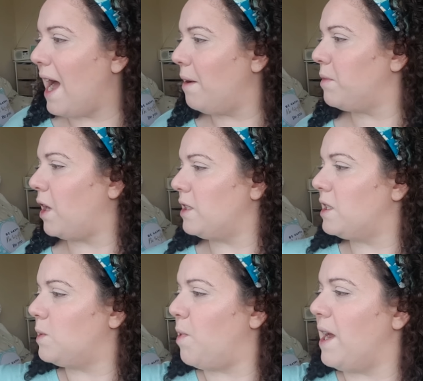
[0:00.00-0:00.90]
am going
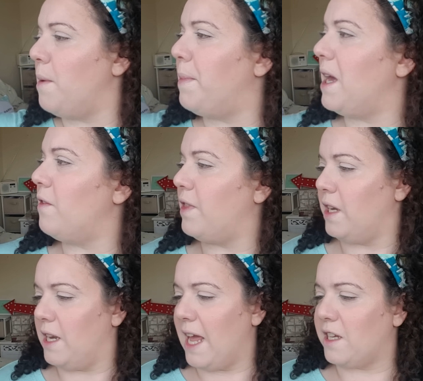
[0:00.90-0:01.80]
to spray a bit of
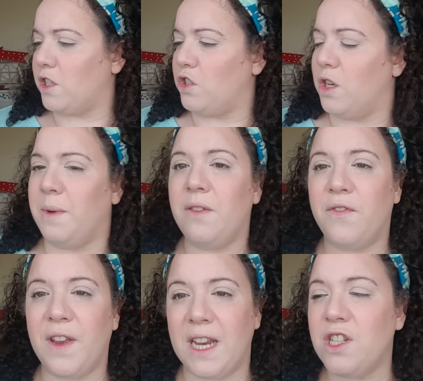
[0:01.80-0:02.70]
the NYX Dewy
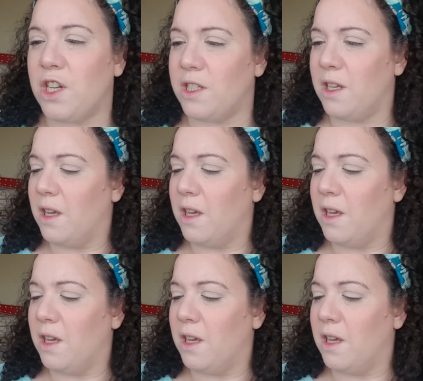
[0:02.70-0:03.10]
Finish